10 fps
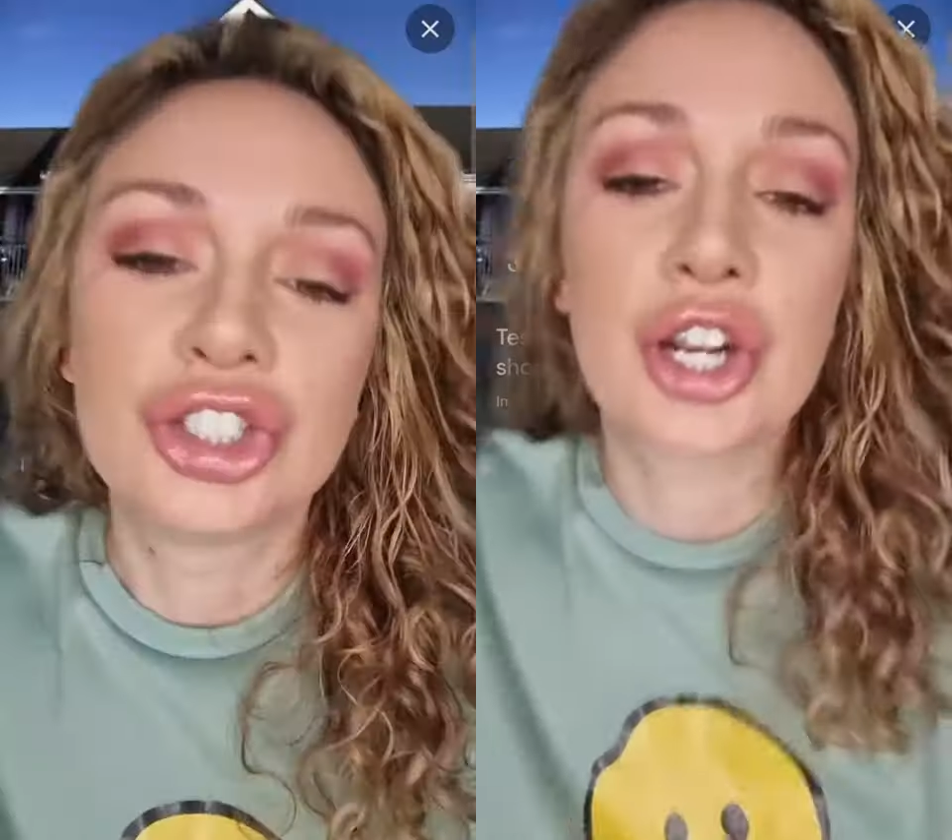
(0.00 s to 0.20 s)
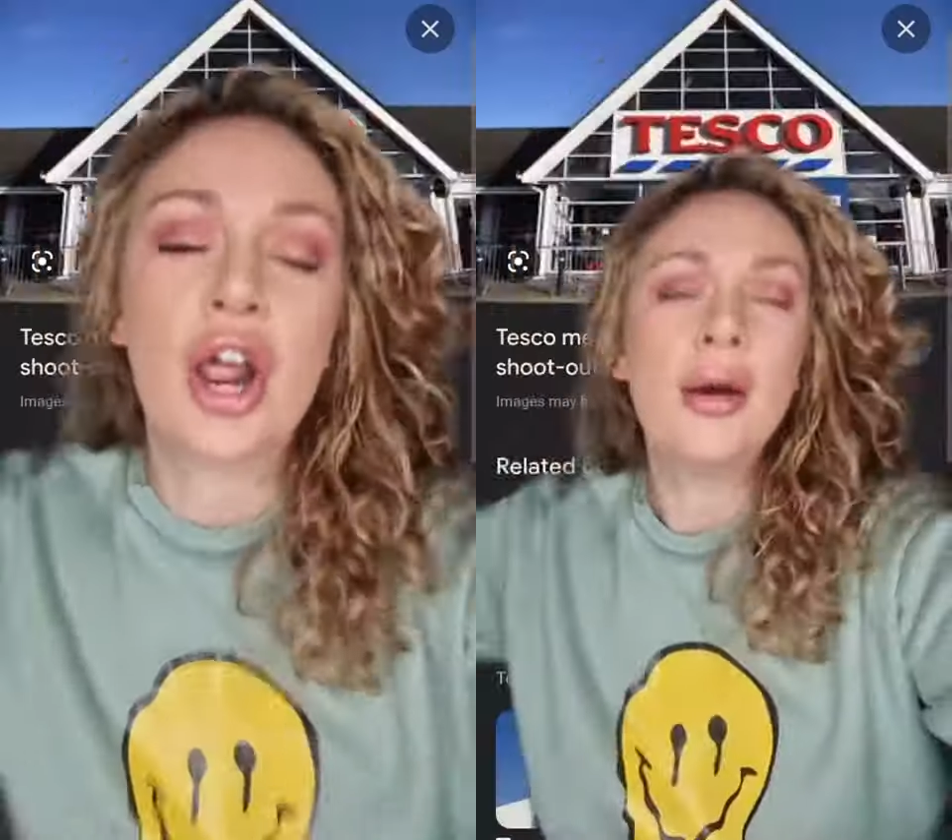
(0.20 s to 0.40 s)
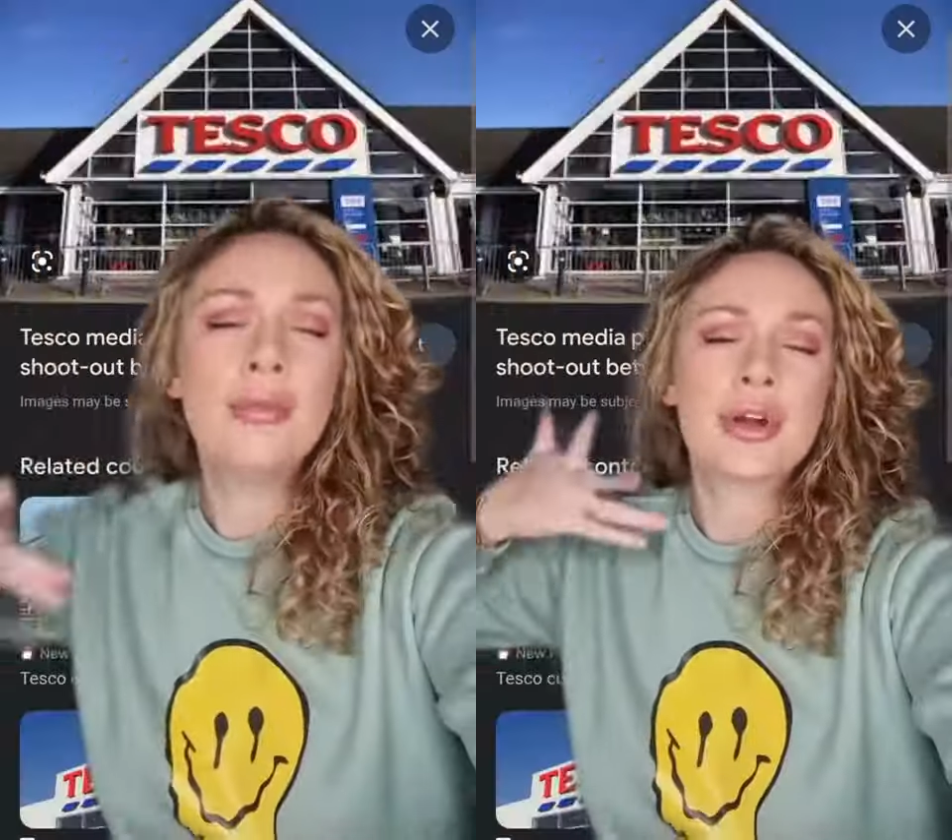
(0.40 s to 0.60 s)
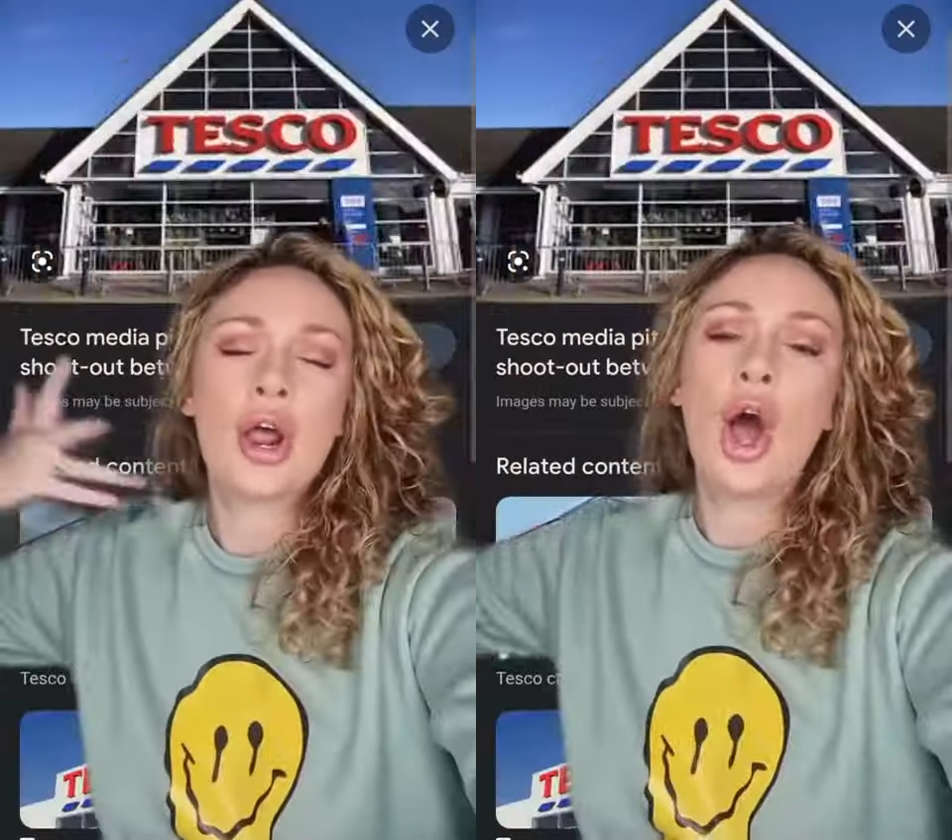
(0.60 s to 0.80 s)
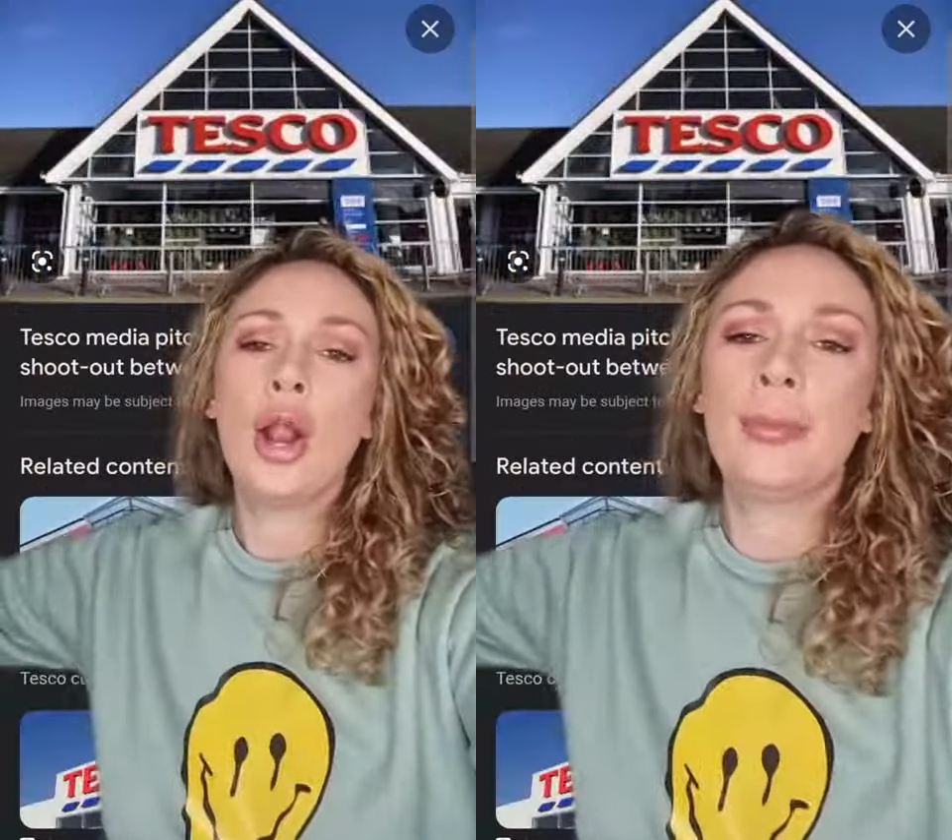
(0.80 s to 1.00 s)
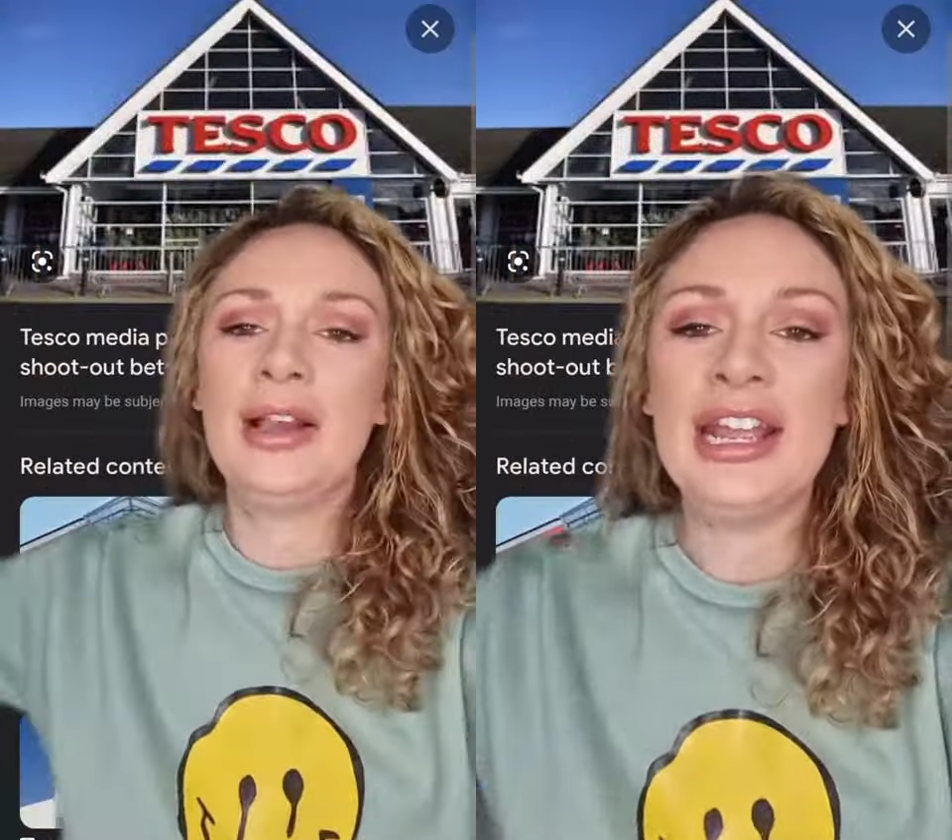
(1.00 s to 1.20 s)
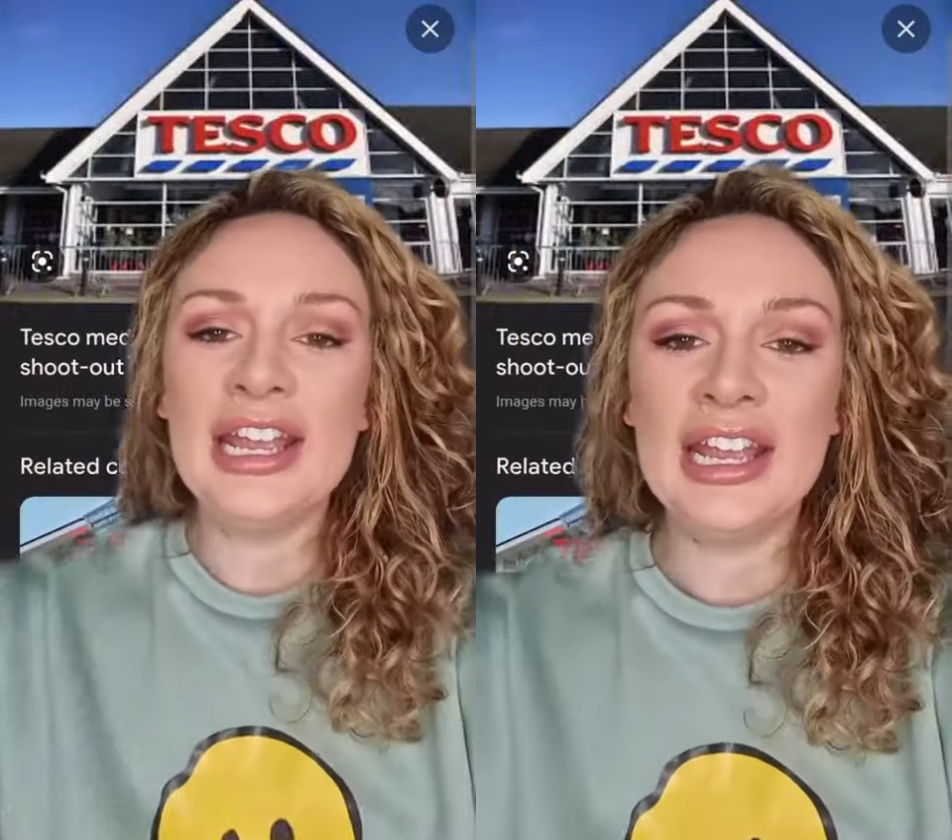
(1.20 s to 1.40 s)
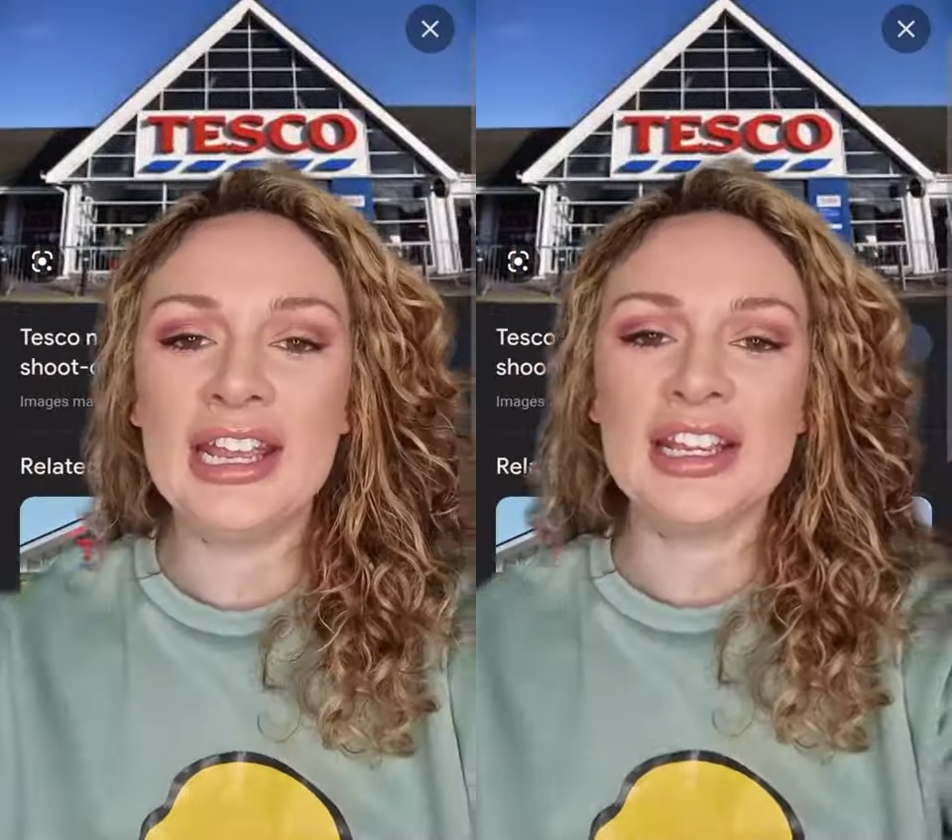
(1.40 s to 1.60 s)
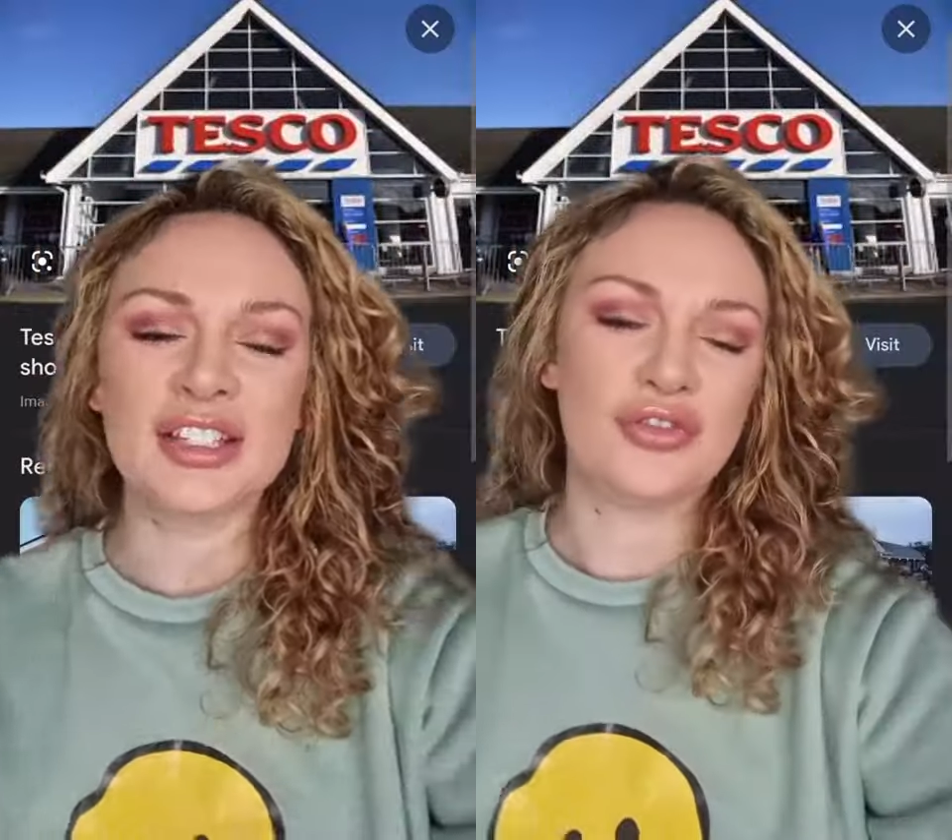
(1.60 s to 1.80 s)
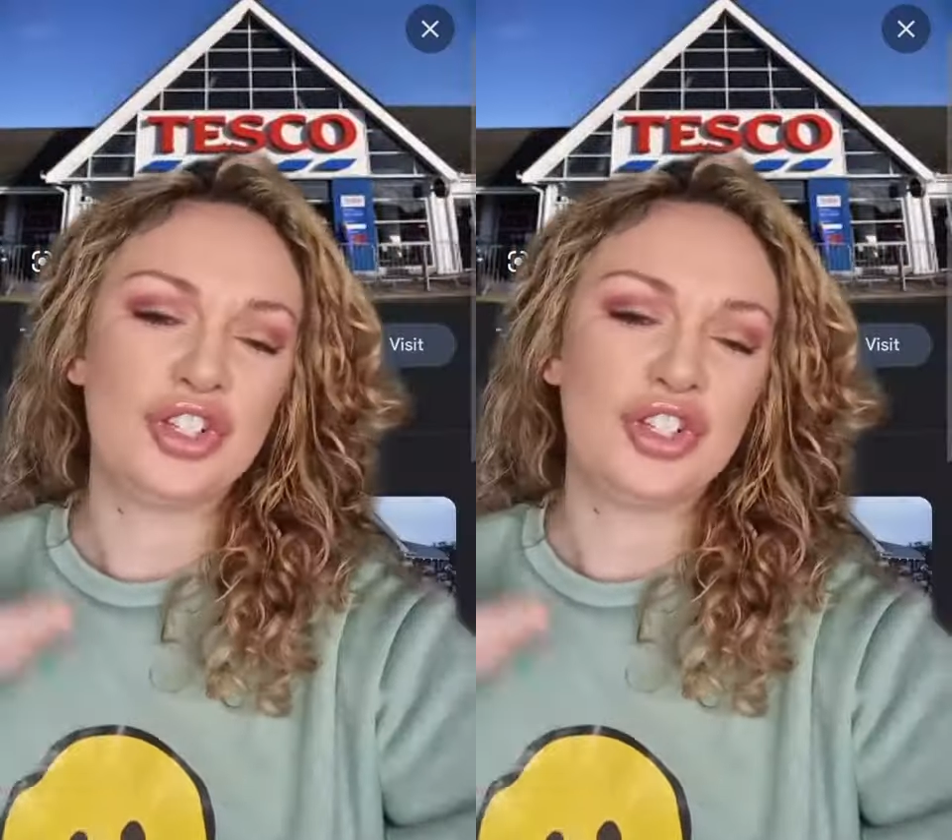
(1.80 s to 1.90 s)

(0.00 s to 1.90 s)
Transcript: Drum roll, please,